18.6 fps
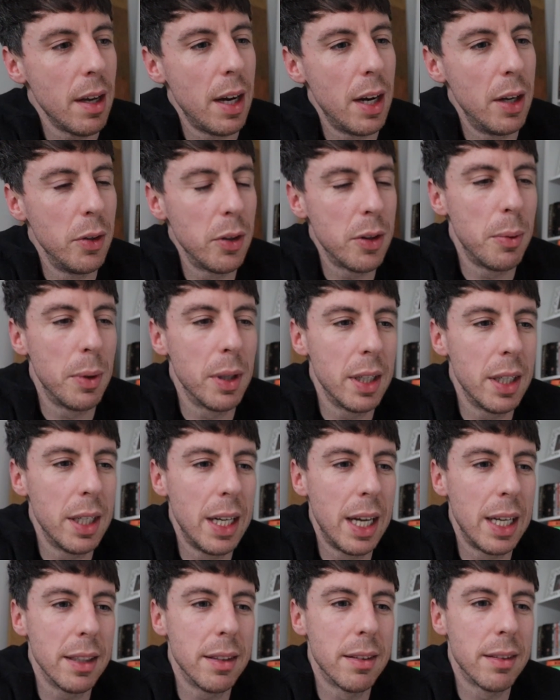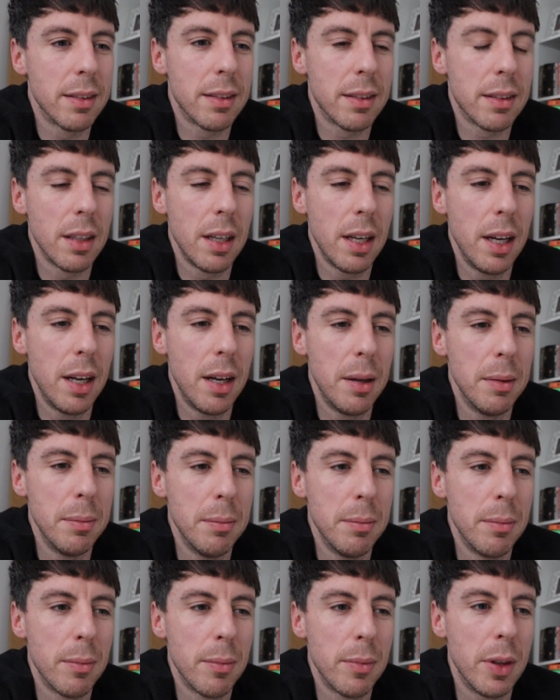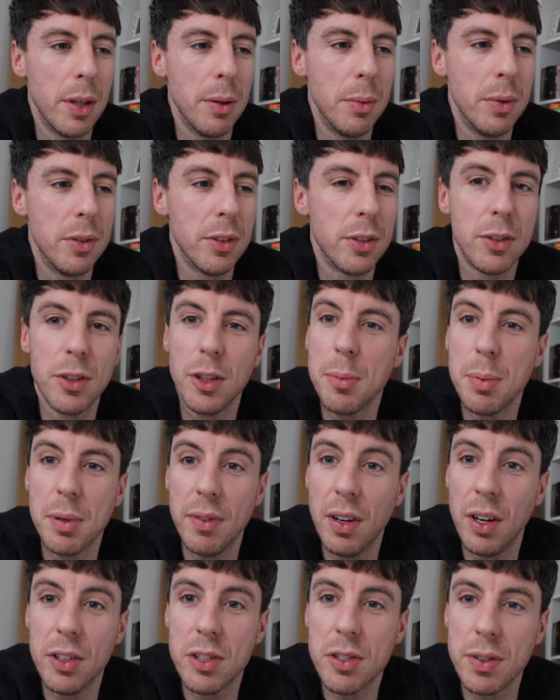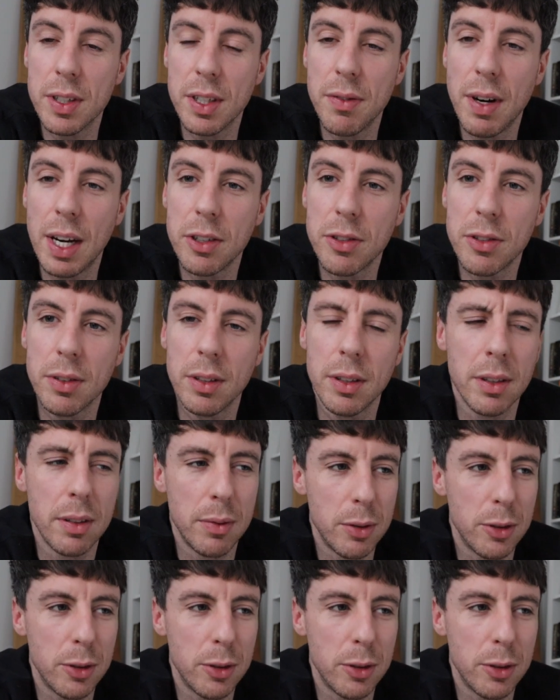Another one of the lads that was a supervisor in a restaurant,